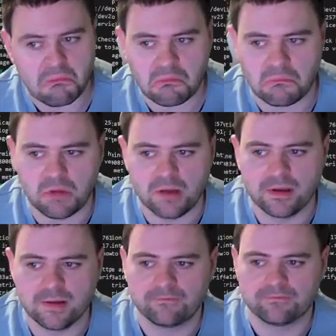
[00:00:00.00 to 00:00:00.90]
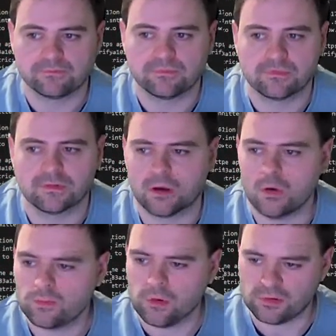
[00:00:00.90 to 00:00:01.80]
Maybe. Oh,
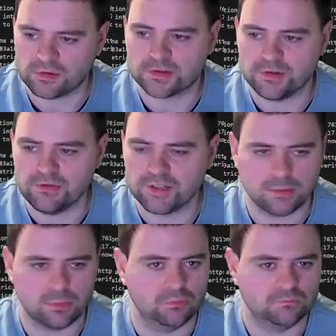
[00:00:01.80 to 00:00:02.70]
we've got a to-do table.